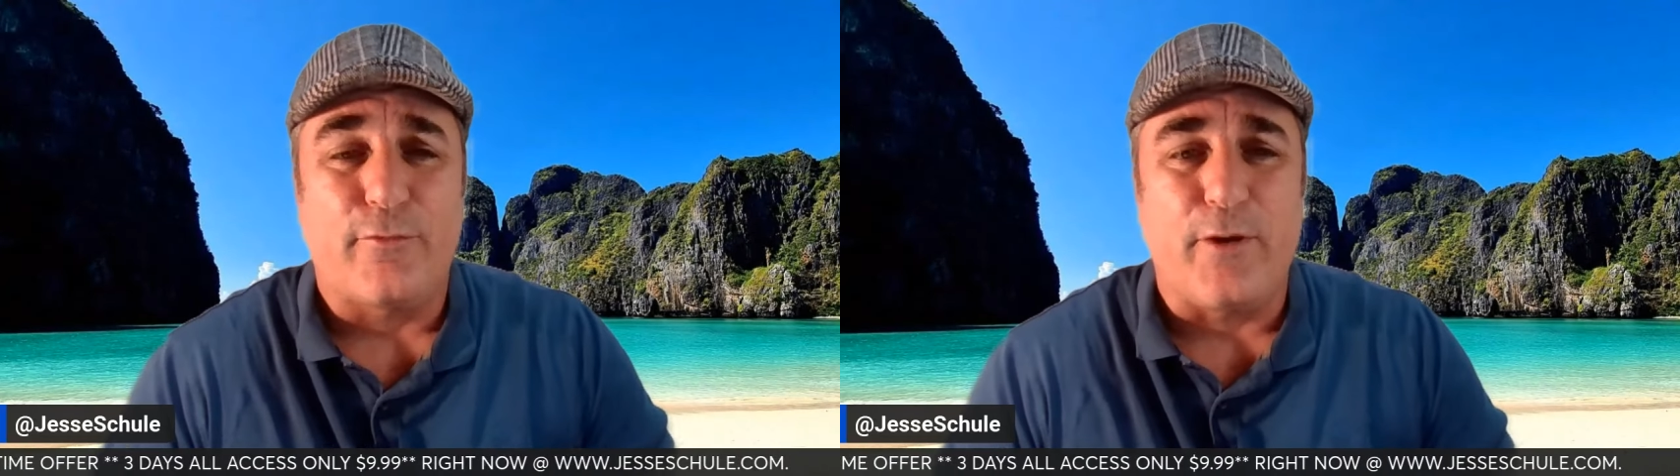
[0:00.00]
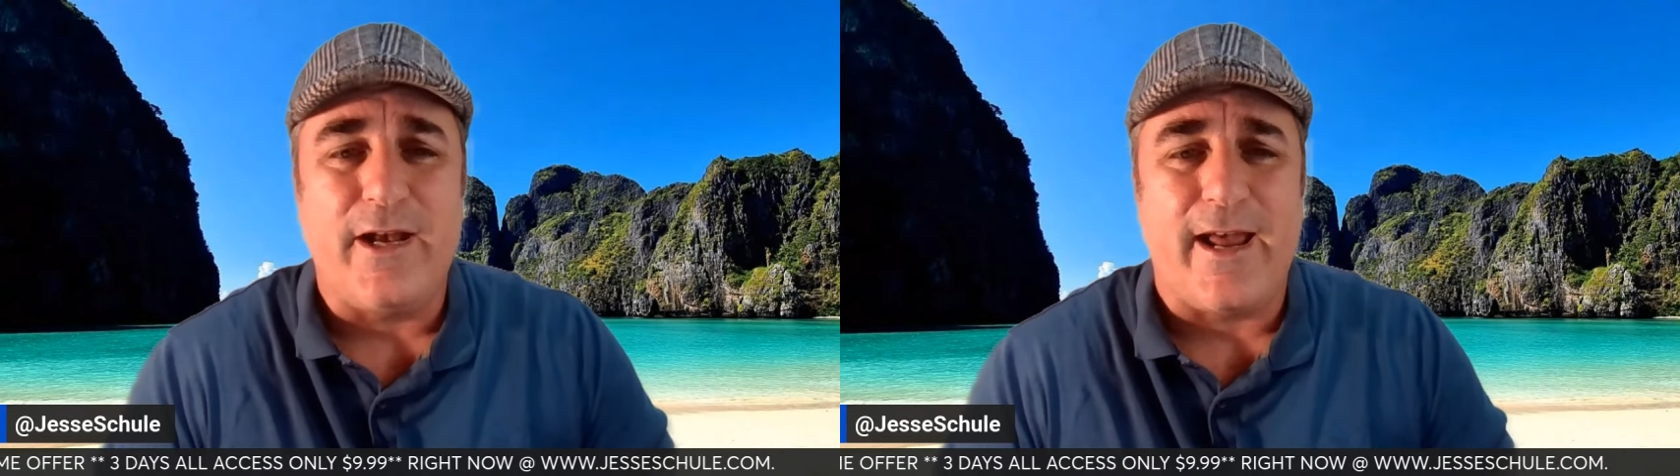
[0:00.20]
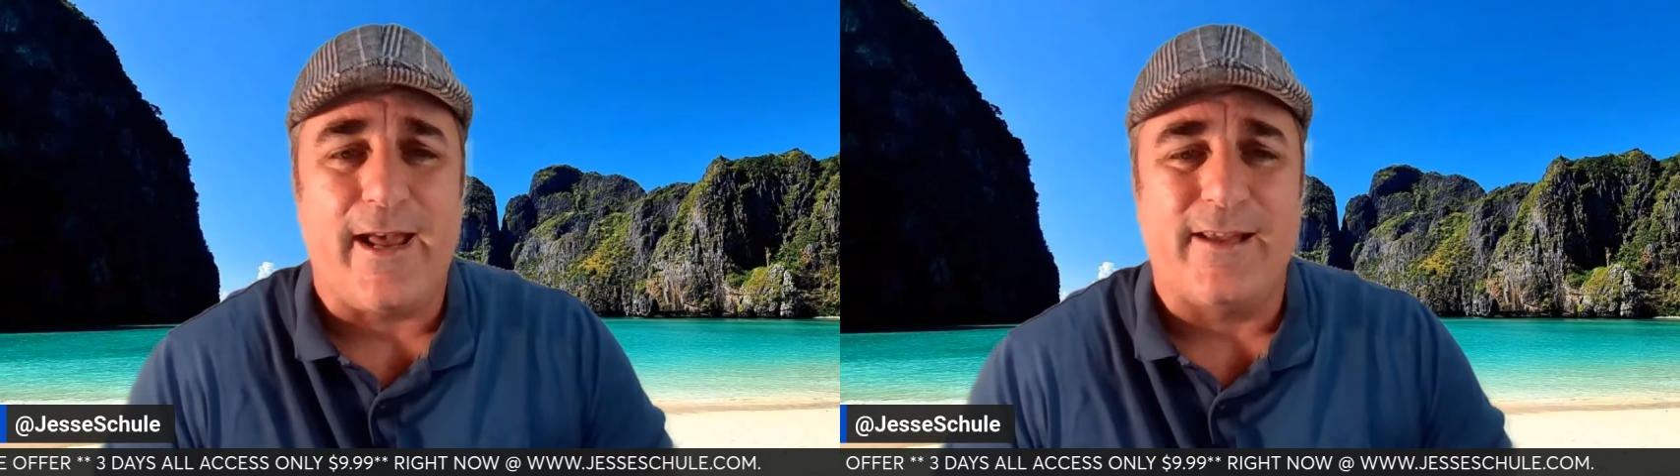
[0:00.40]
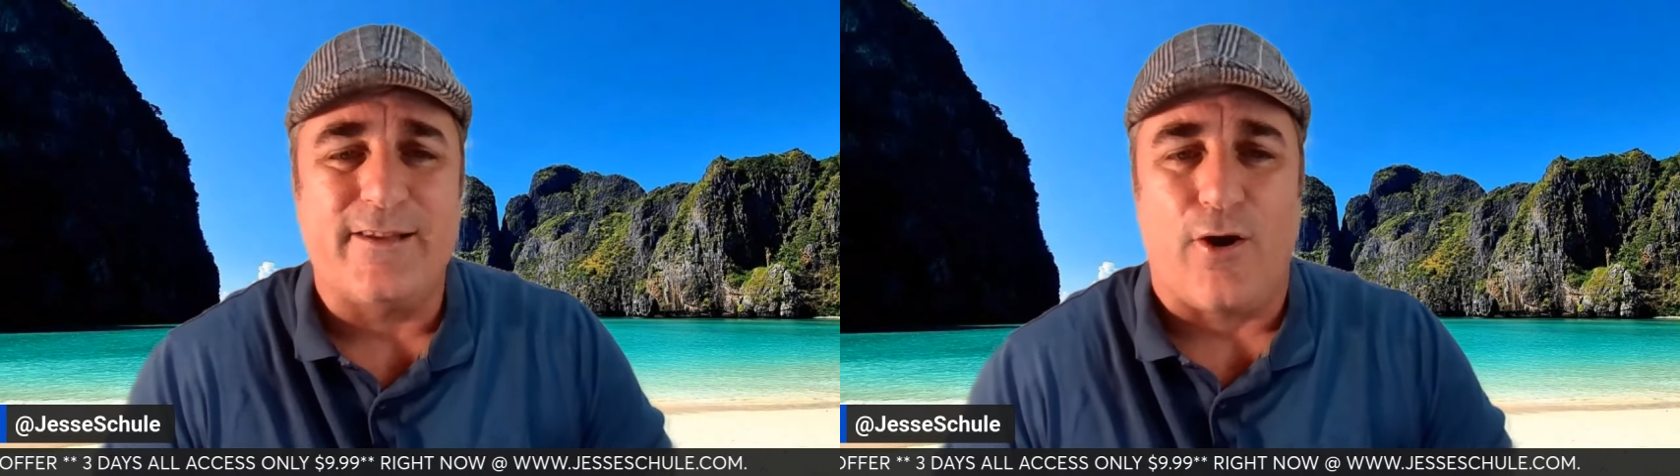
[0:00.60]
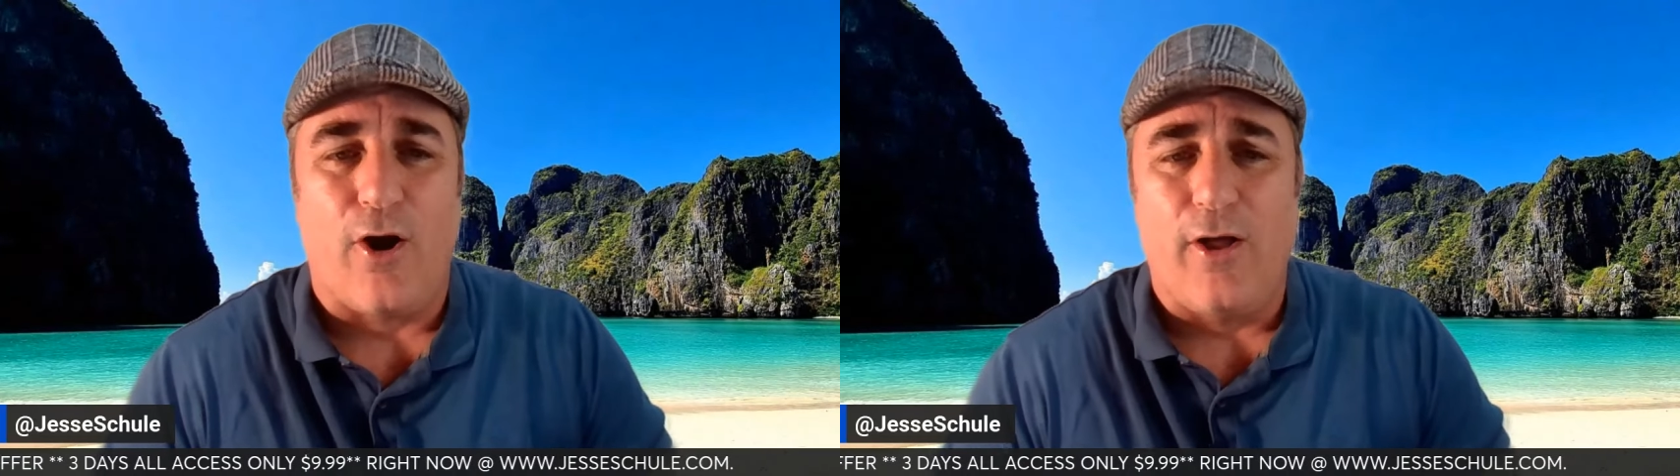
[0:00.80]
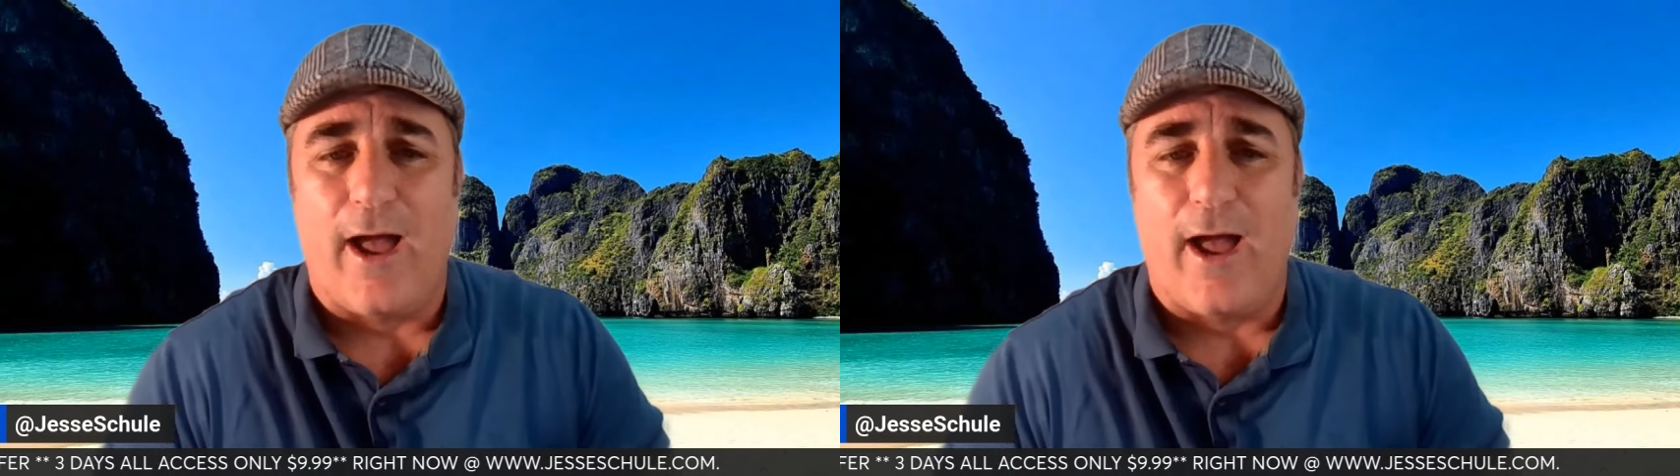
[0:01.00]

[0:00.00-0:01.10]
Three days, all